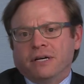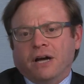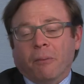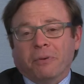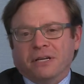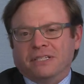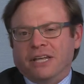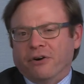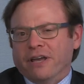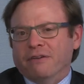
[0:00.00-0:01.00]
Companies
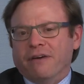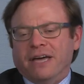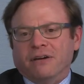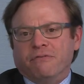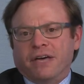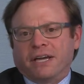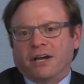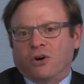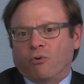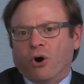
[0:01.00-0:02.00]
that are innovative, that
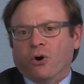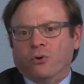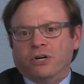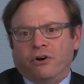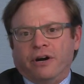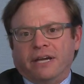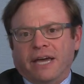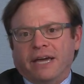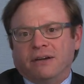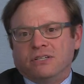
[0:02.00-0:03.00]
can grow during
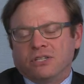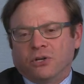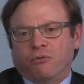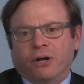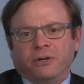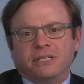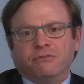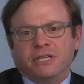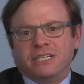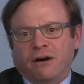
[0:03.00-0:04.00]
a still a
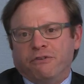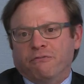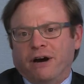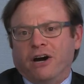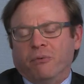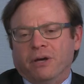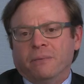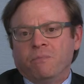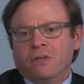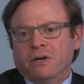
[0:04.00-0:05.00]
relatively tough
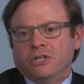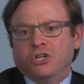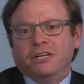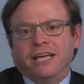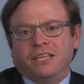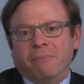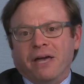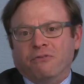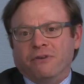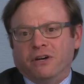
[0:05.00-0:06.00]
environment, should get the
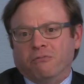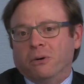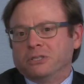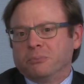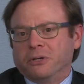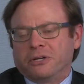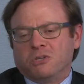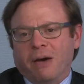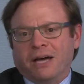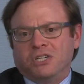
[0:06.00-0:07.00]
benefit of multiple
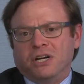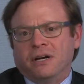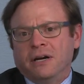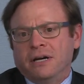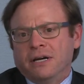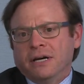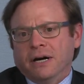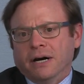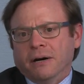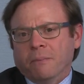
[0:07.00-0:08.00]
expansion.
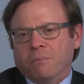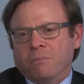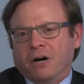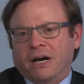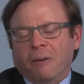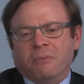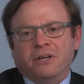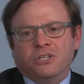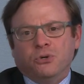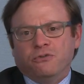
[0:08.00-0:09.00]
Um, but
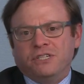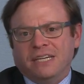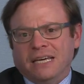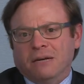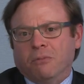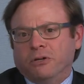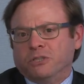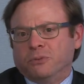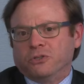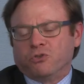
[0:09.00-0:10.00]
companies who've seen
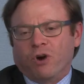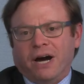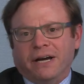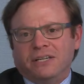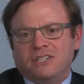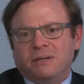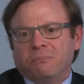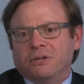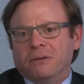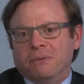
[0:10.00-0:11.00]
multiples rise
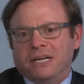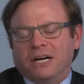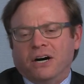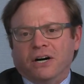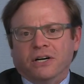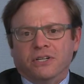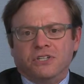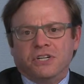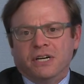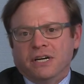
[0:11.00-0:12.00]
simply because